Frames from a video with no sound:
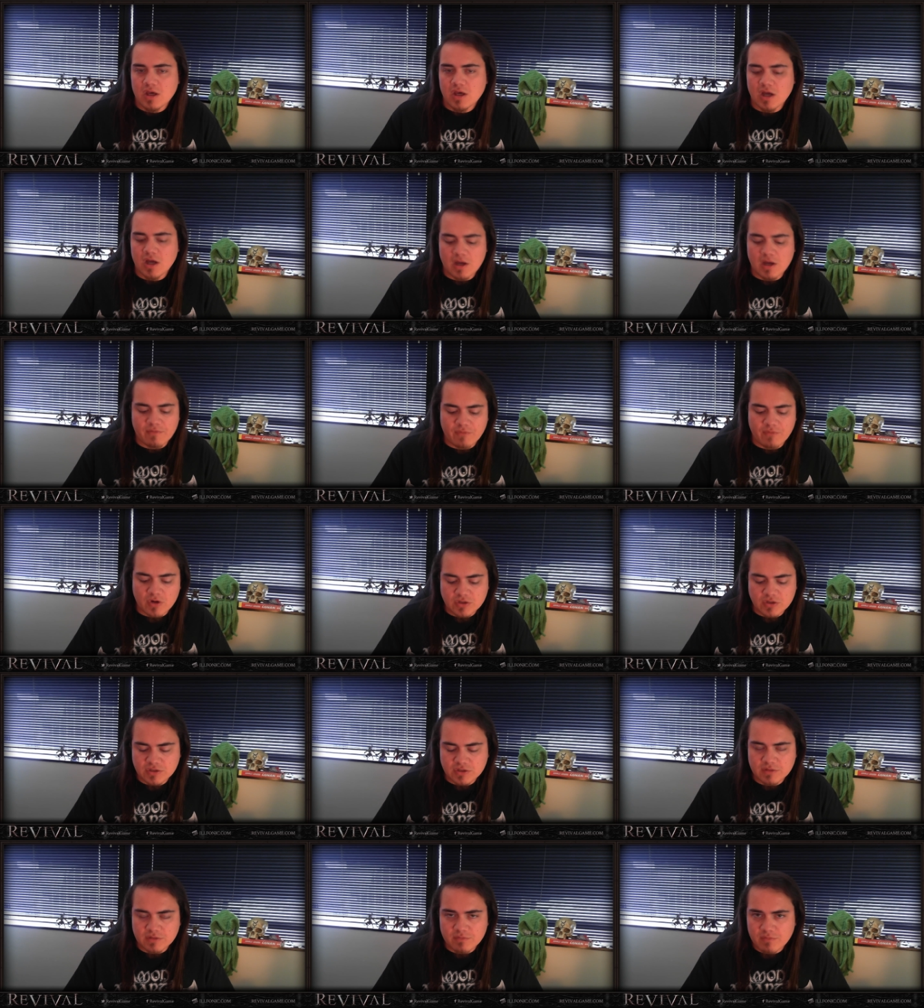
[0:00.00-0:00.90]
Uh,
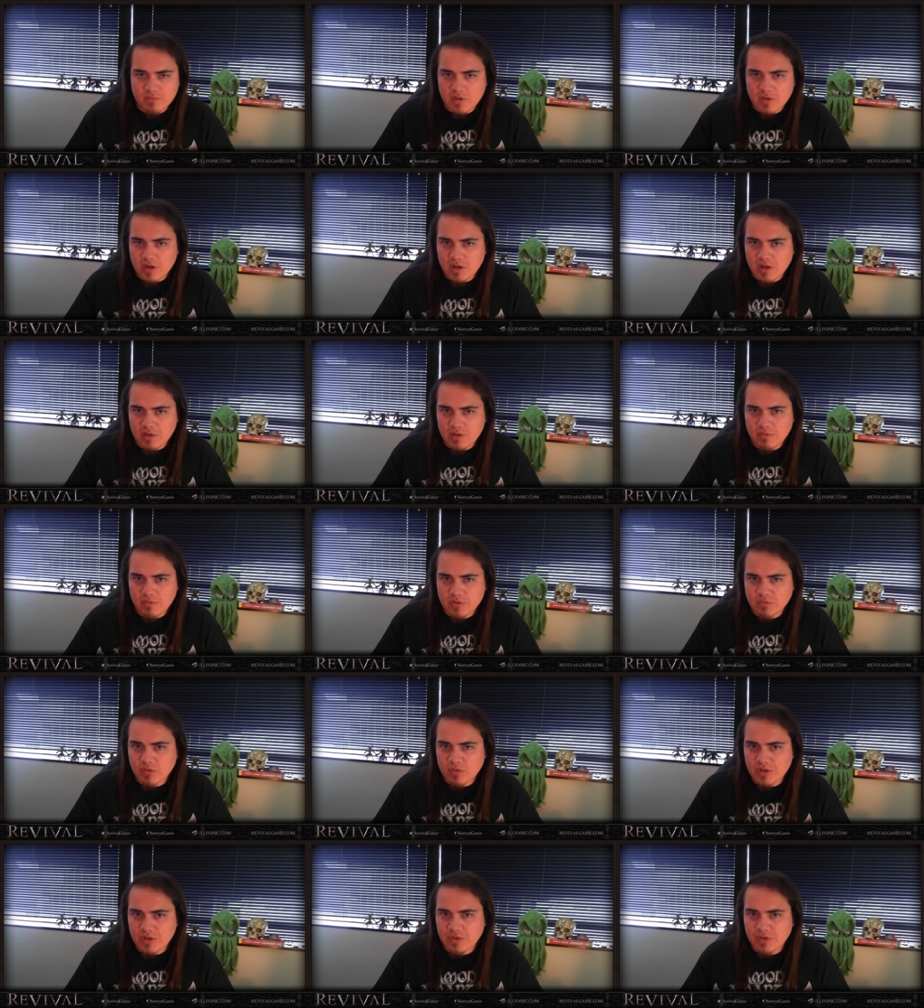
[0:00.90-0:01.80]
first um, uh, was
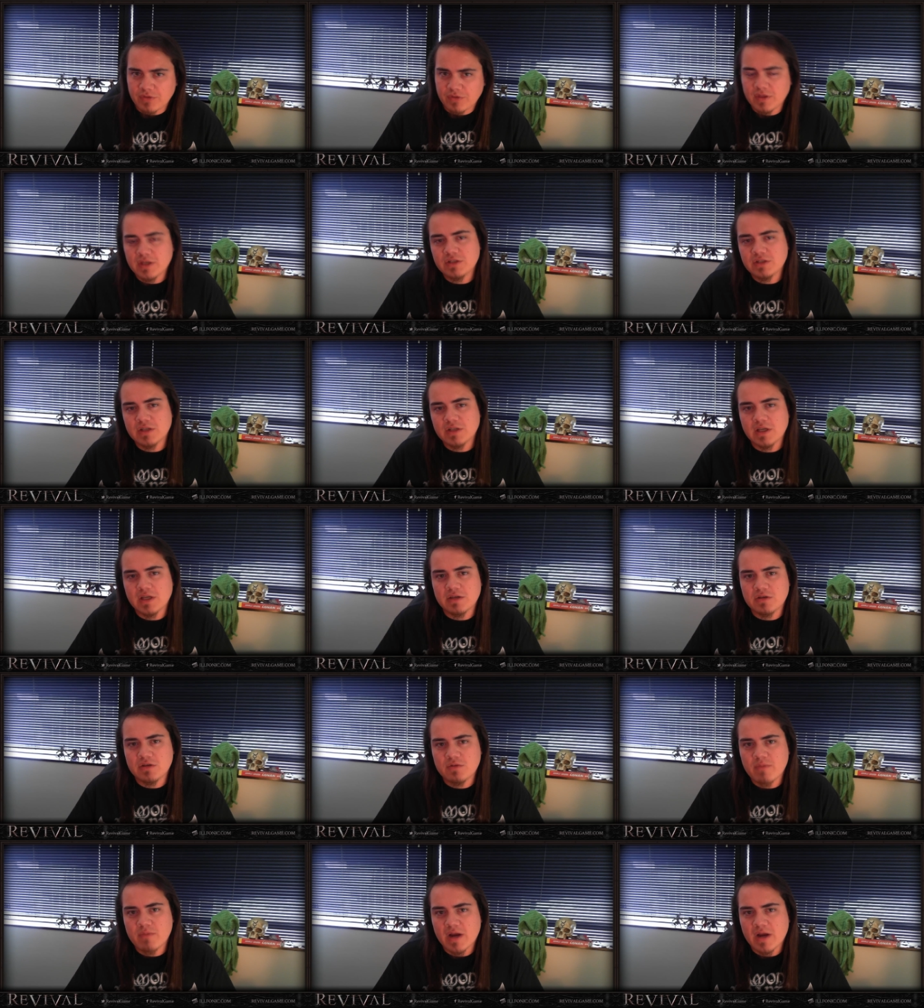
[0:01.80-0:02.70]
one of the things that
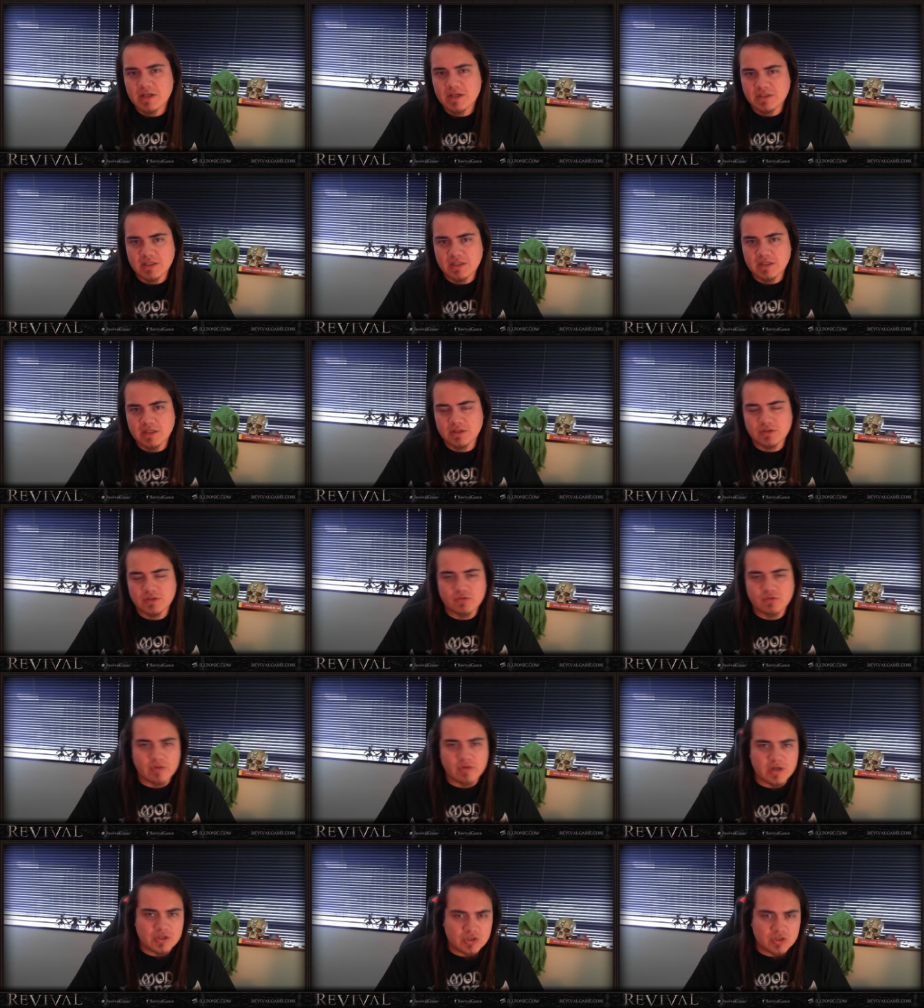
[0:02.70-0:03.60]
you might see in the
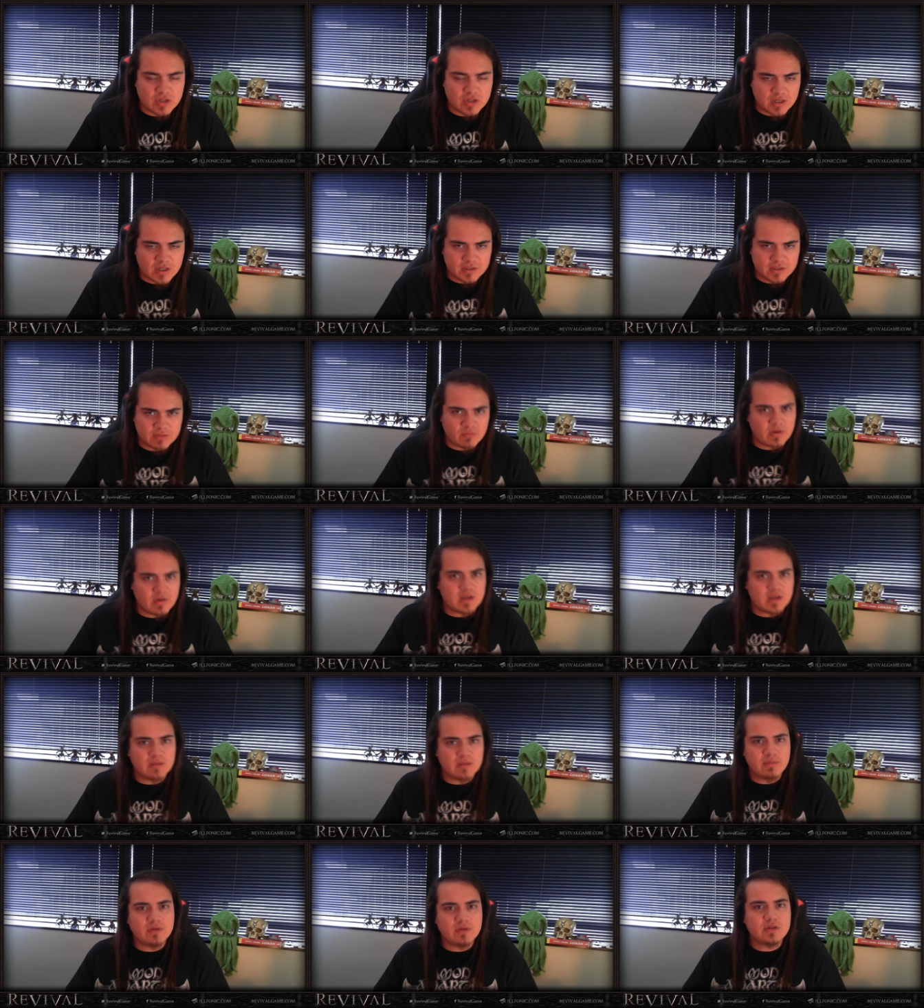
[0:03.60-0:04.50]
screenshots, the way
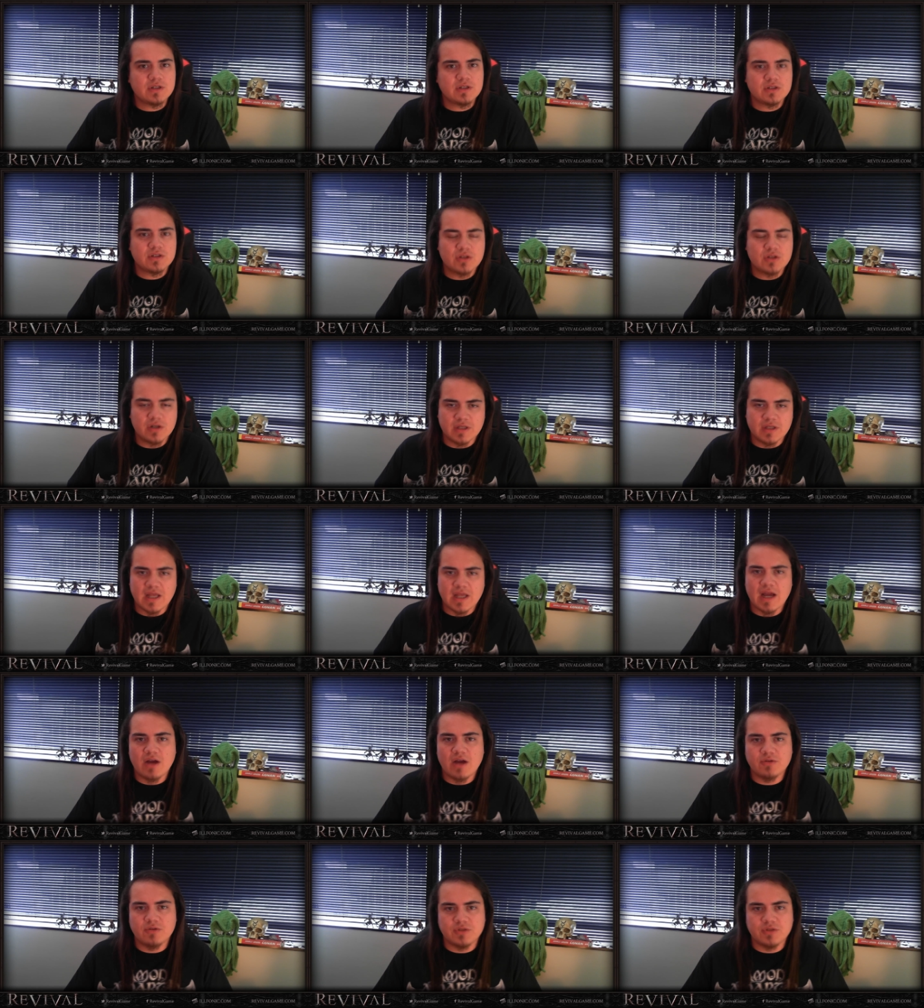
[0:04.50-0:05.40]
the buildings look and the
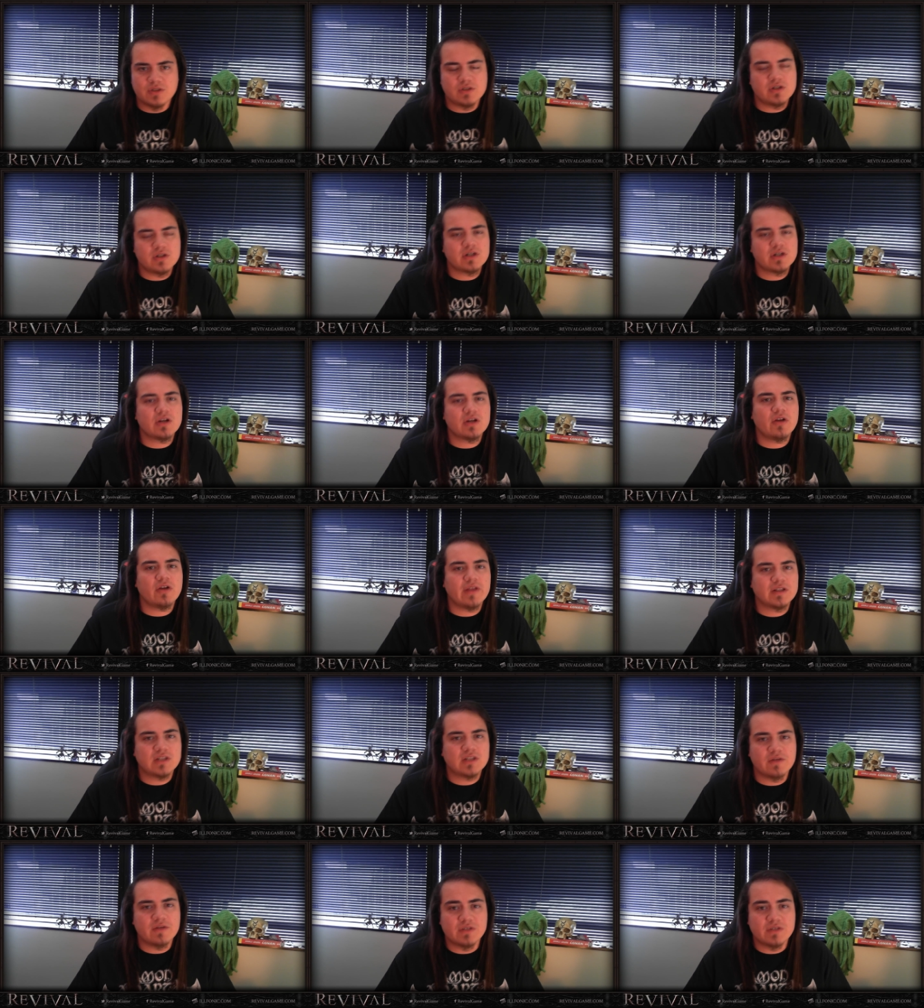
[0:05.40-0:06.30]
houses look and all
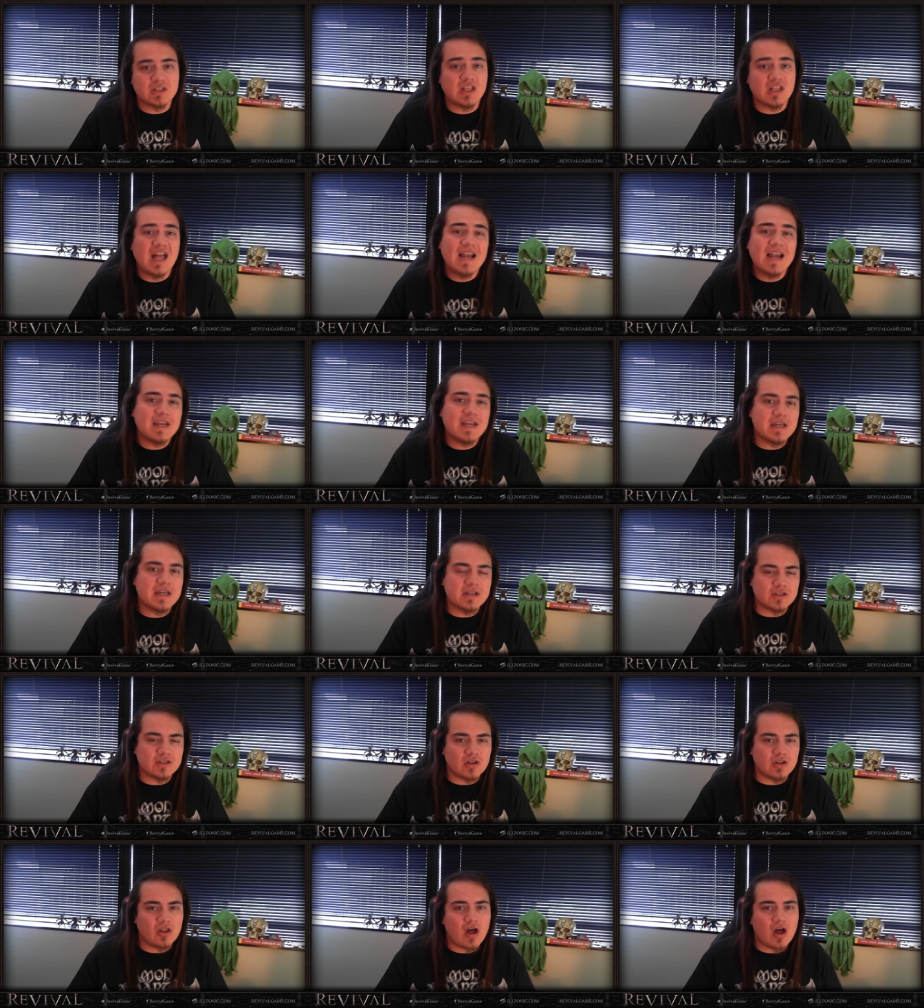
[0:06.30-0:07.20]
that stuff, is the lighting is
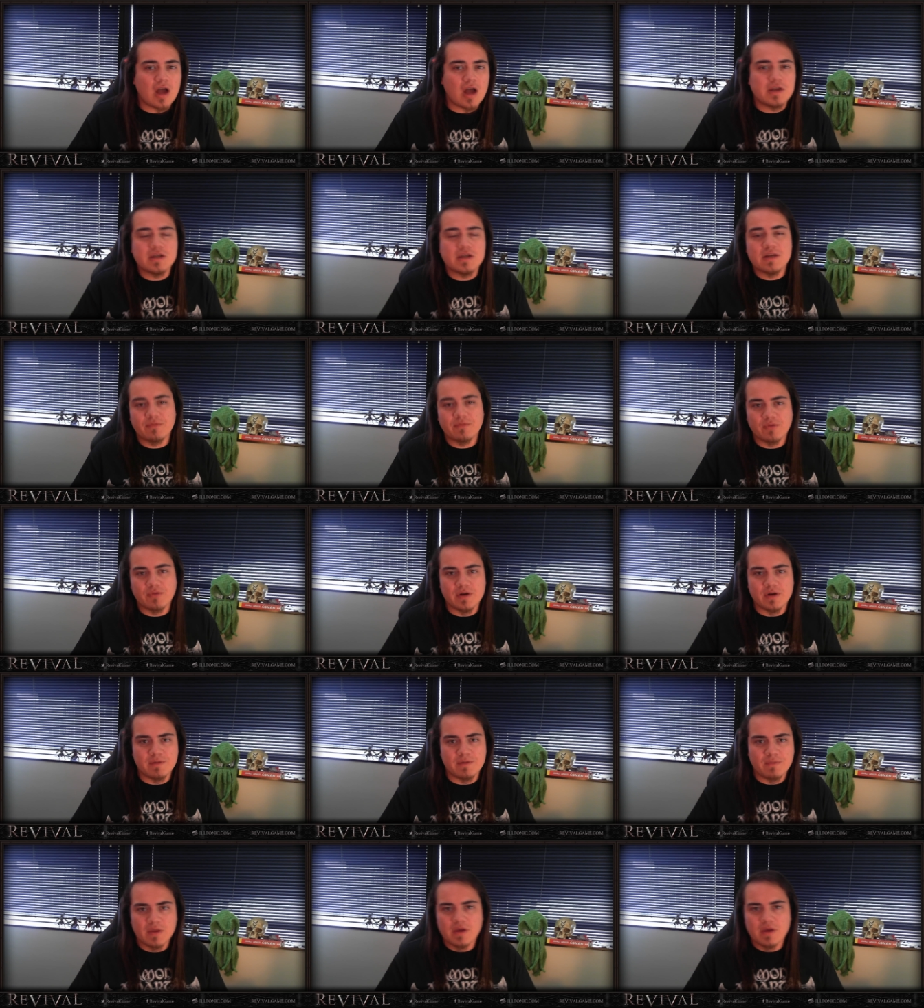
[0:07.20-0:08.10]
a lot
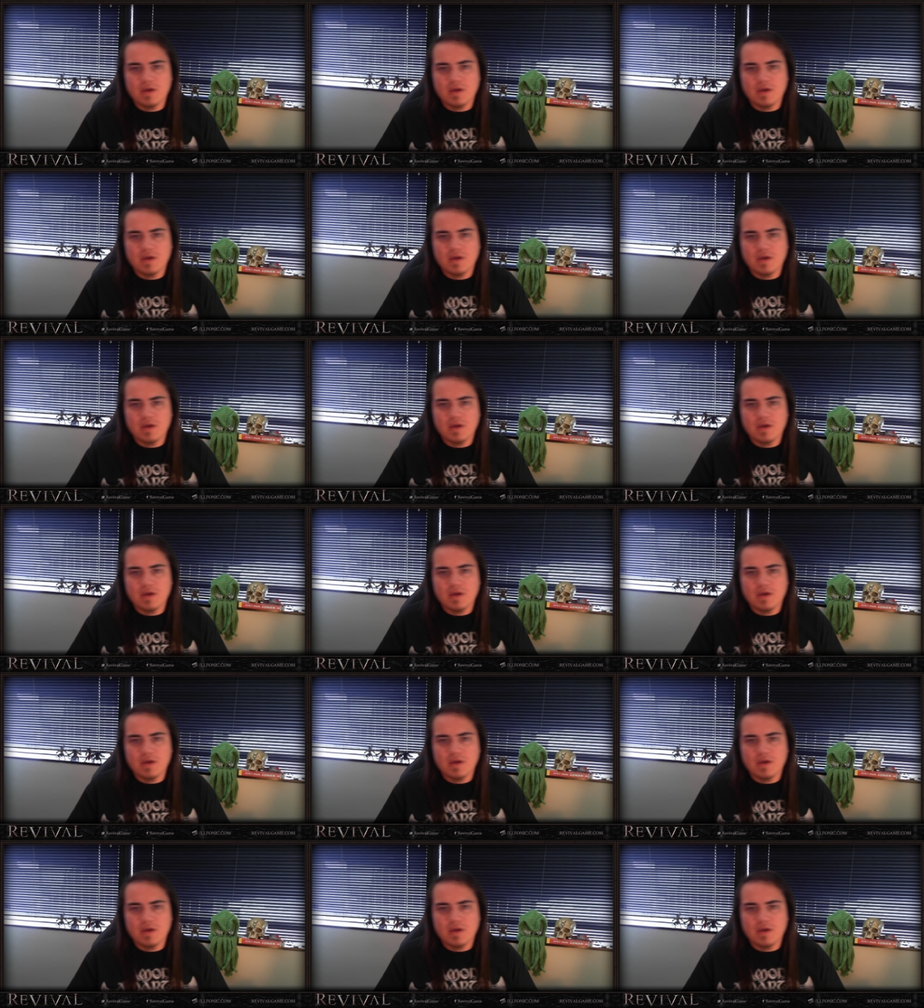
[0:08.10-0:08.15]
different